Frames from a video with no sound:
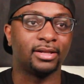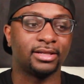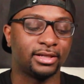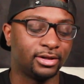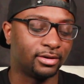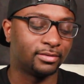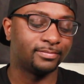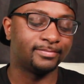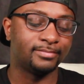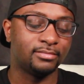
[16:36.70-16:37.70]
you
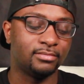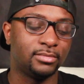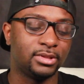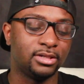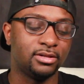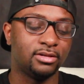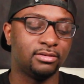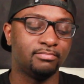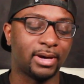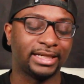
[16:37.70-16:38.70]
know,
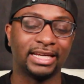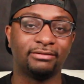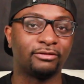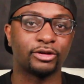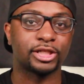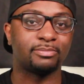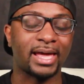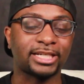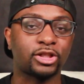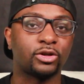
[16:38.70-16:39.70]
my level of
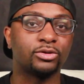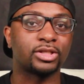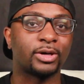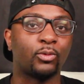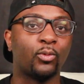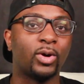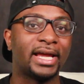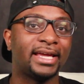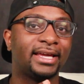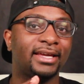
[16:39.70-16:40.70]
respect goes like
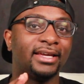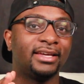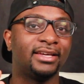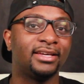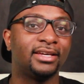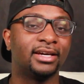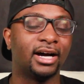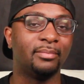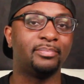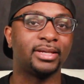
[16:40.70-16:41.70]
way
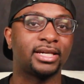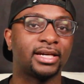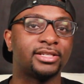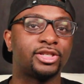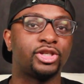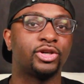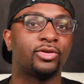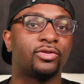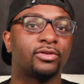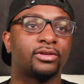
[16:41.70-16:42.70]
up because
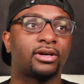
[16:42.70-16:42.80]
you're